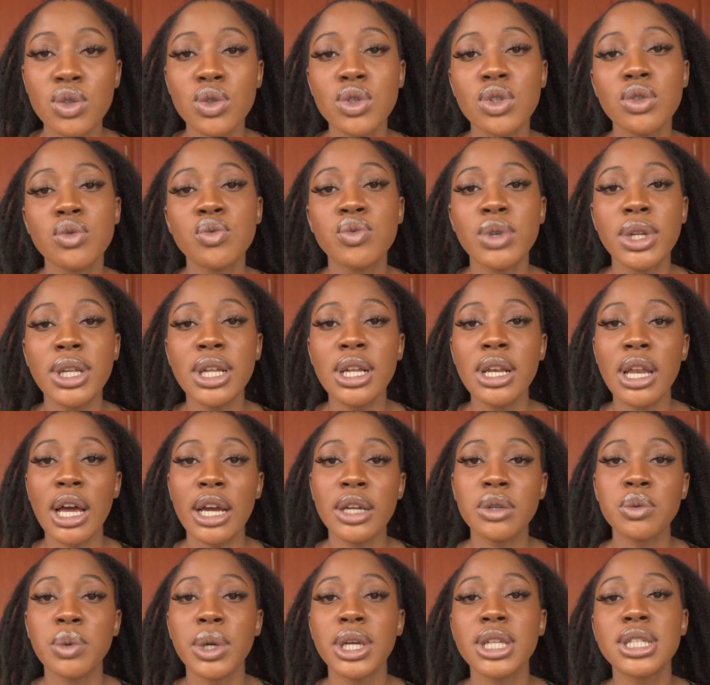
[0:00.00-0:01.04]
also really
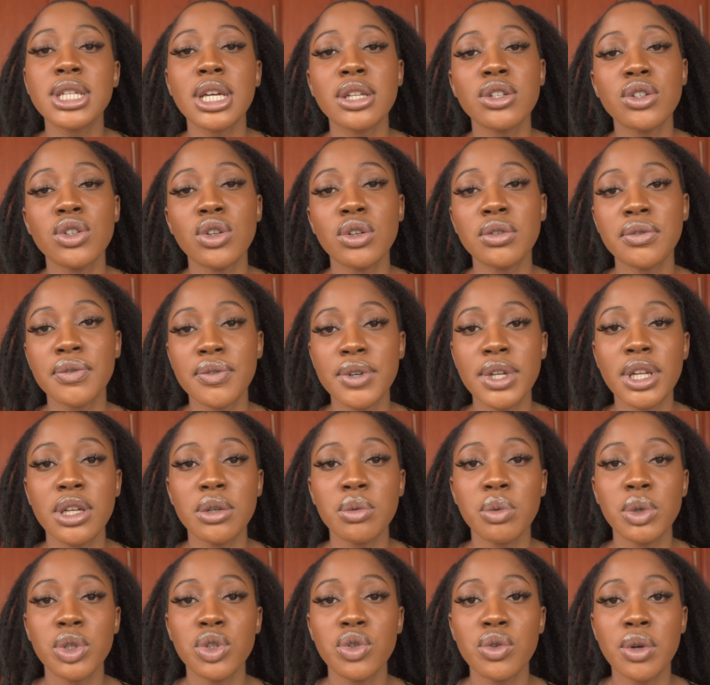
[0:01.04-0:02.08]
lightweight and you don't feel
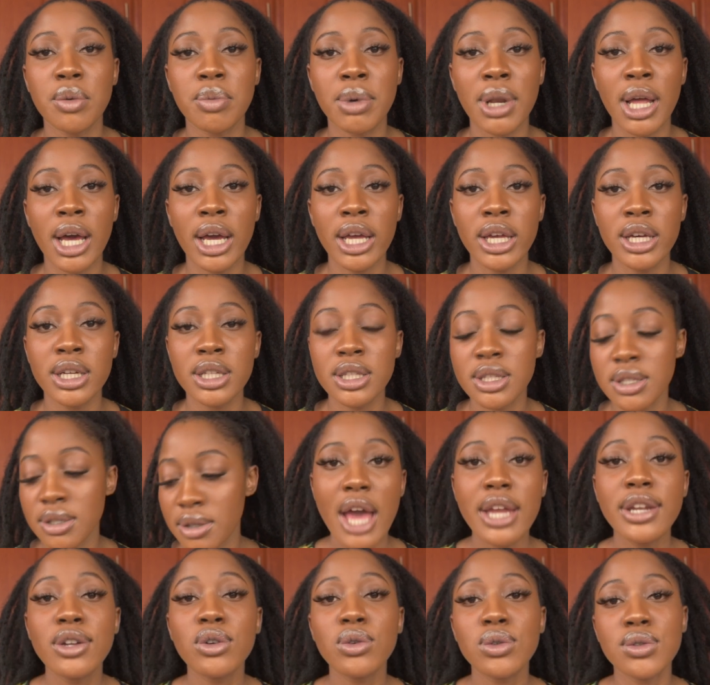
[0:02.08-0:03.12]
it when you apply it,
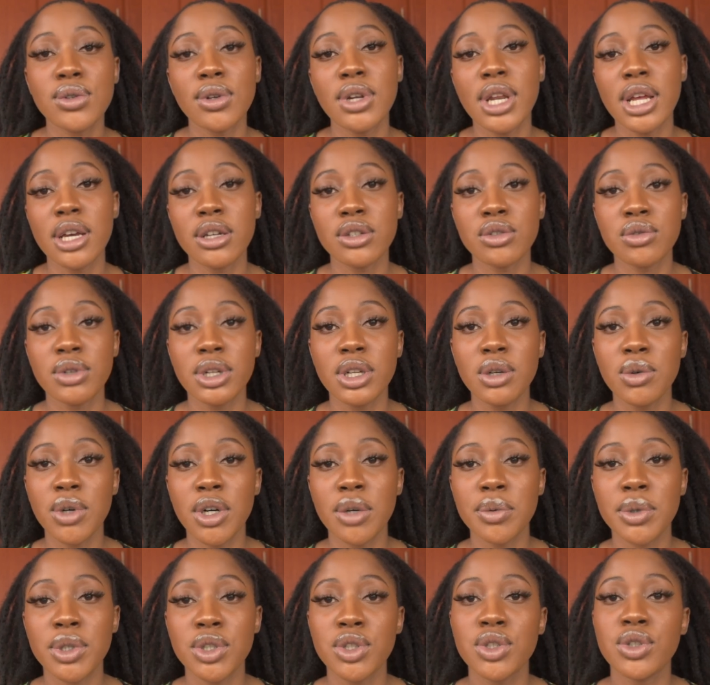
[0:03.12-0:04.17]
and it also layers really
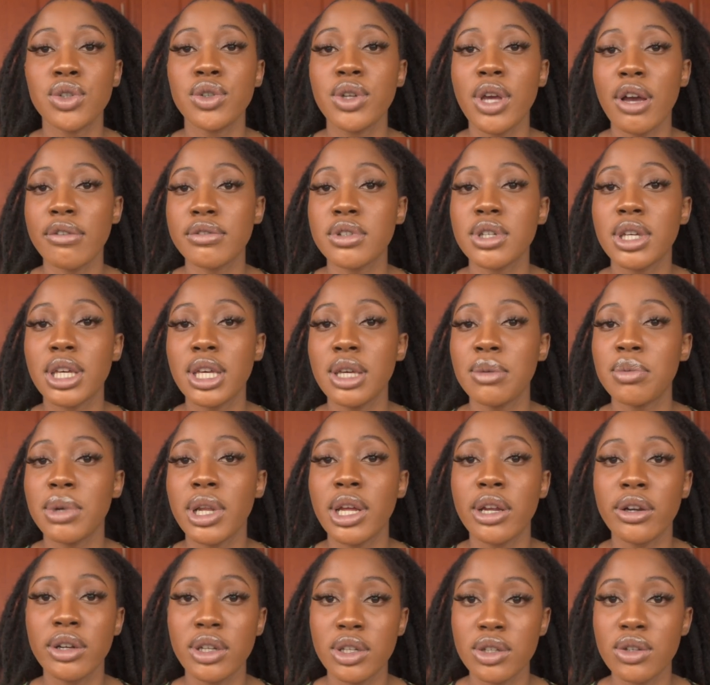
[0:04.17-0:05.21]
well, because you know you have to keep
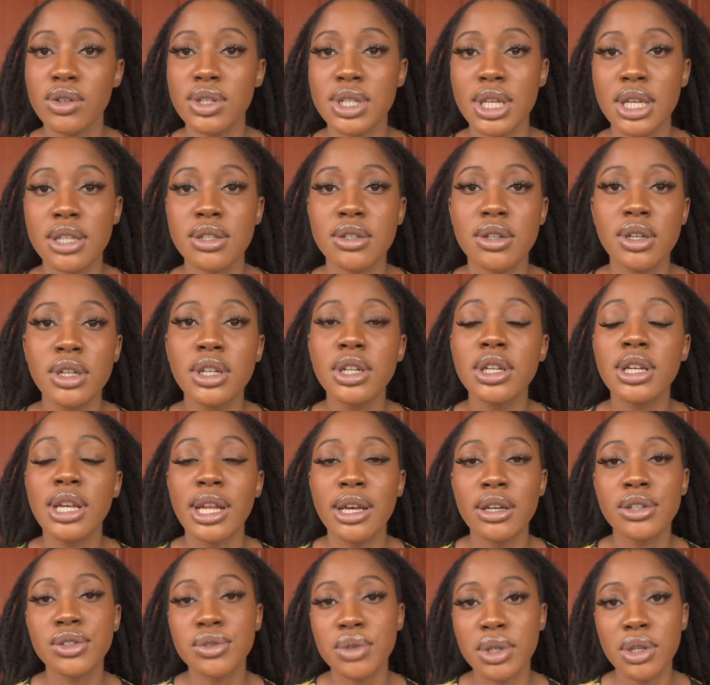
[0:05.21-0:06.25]
layering your sunscreen. It
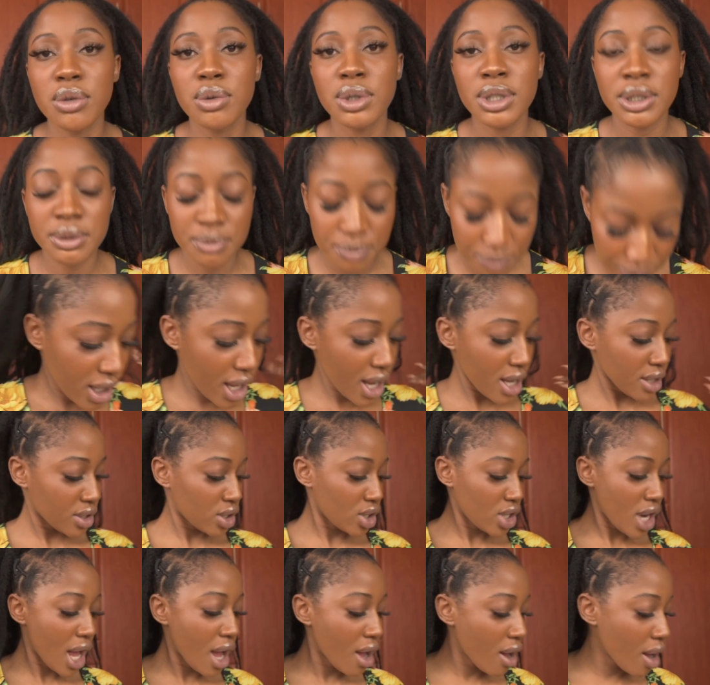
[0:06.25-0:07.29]
layers really well. Okay,
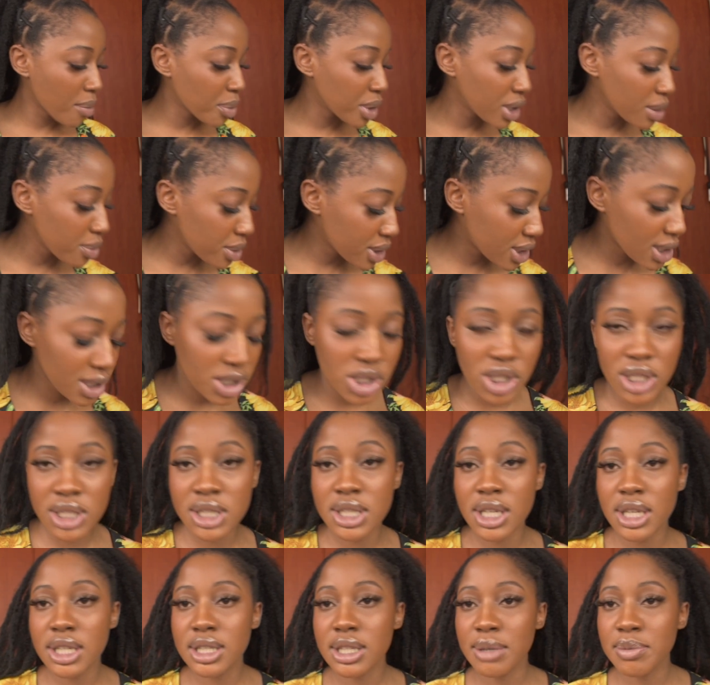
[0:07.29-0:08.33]
so now I'm going to be
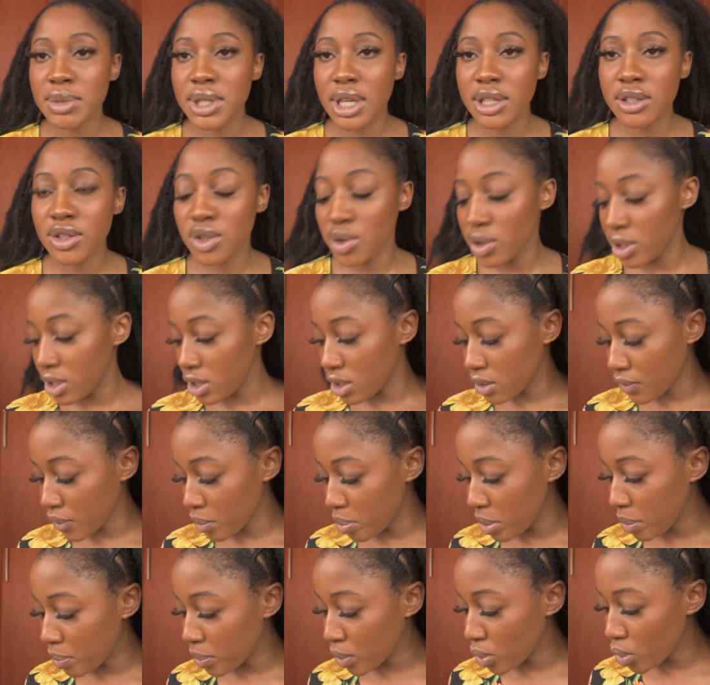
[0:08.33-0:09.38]
suggesting some sunscreens for
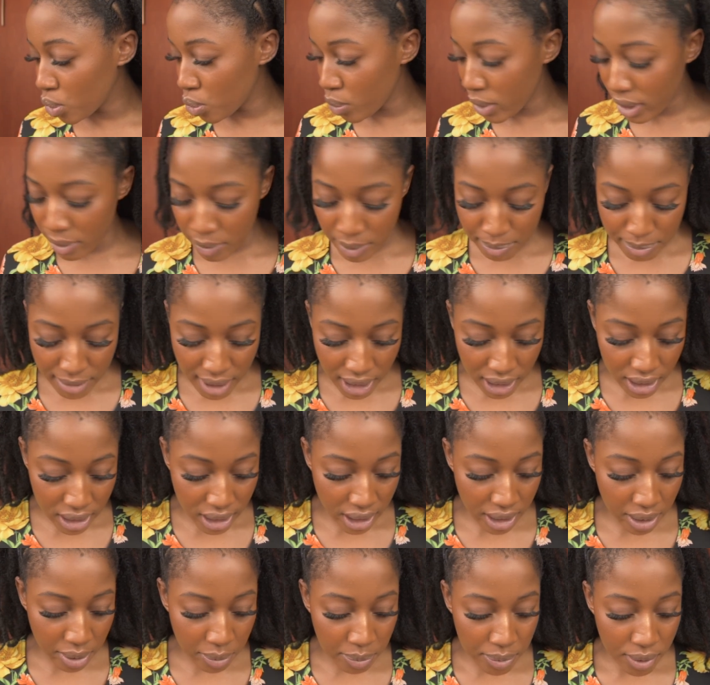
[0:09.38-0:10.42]
people who wear
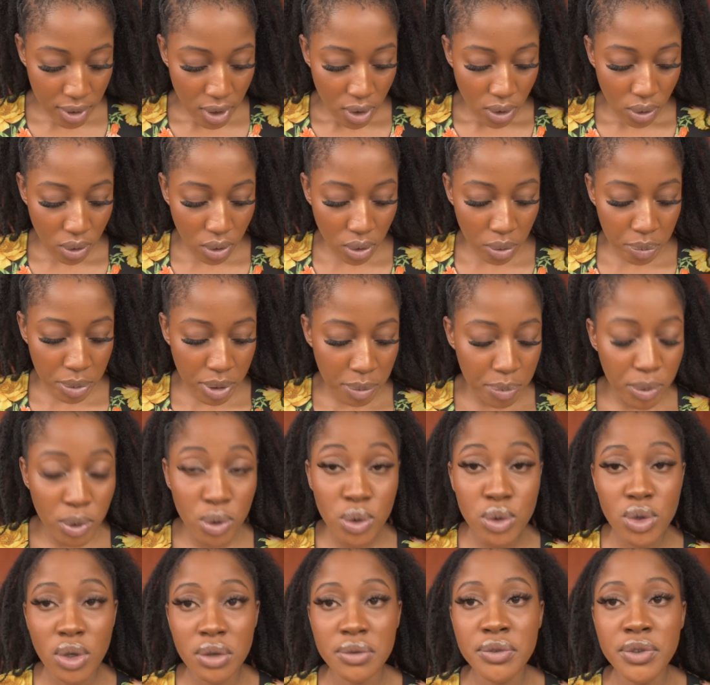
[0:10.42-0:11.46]
makeup, or people
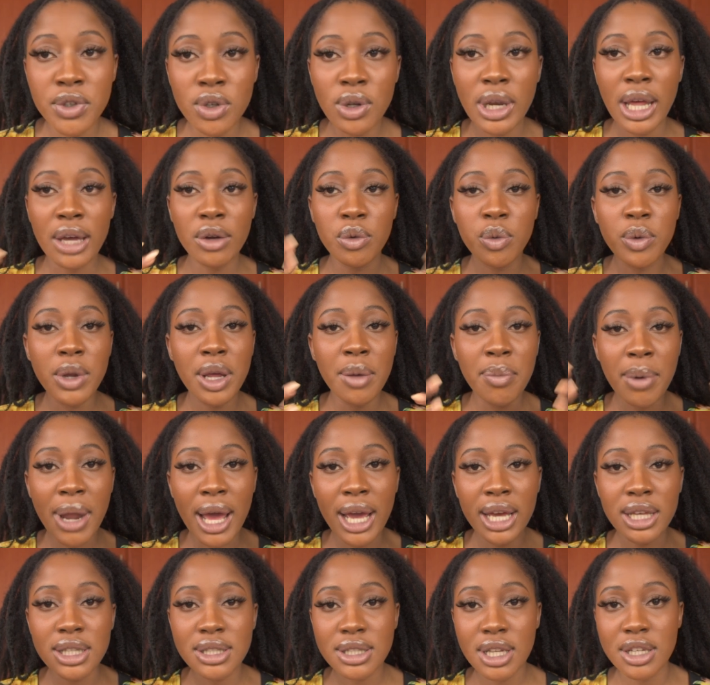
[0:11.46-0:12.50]
who don't feel like
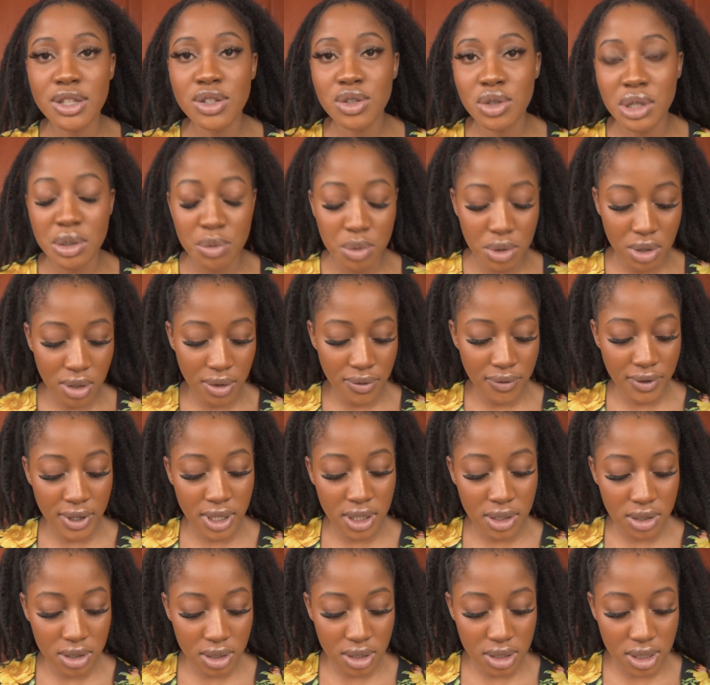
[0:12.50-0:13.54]
reapplying sunscreen with your
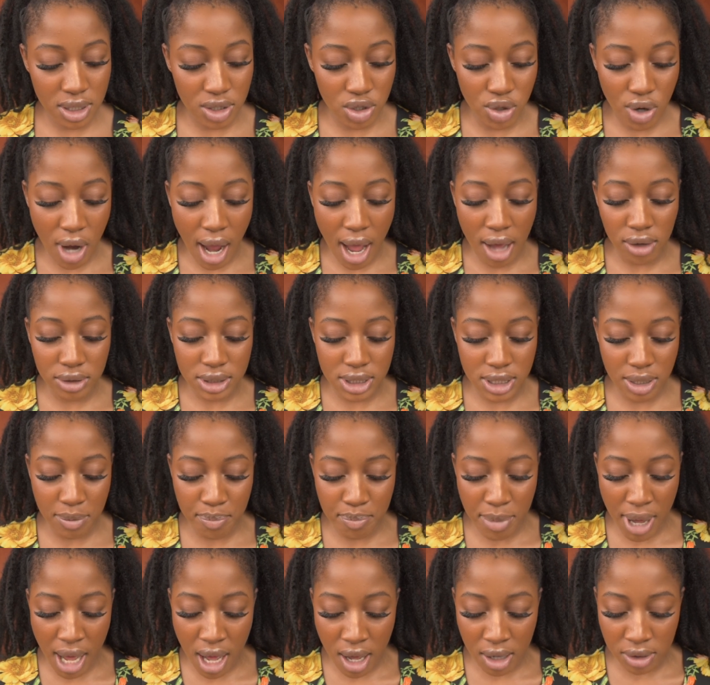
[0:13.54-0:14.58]
fingers and you're out and
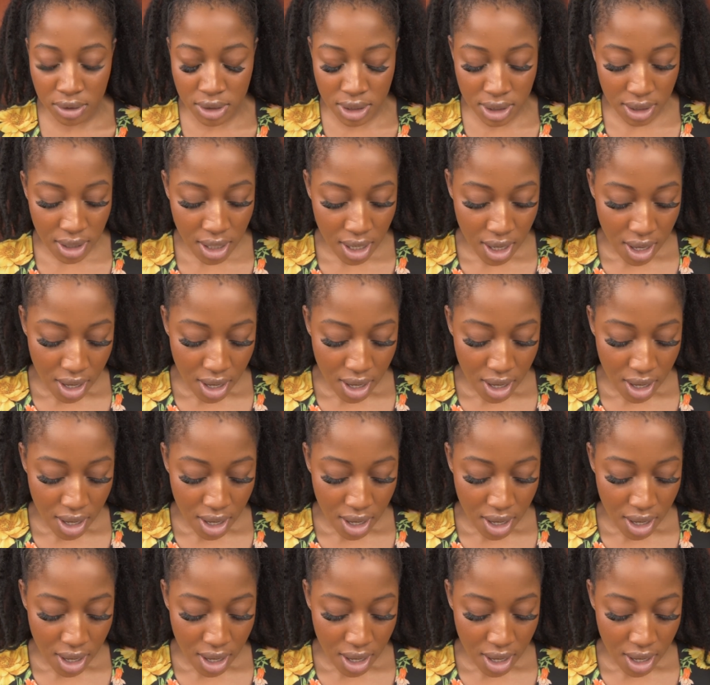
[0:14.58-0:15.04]
about.